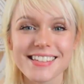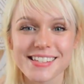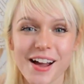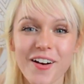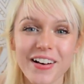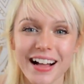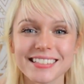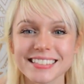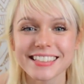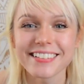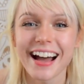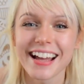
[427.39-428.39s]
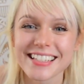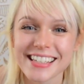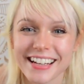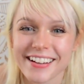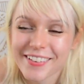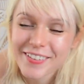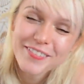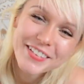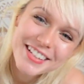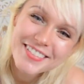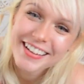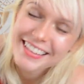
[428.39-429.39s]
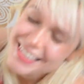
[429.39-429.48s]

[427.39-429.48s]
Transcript: So I'll see you guys later. I hope you enjoyed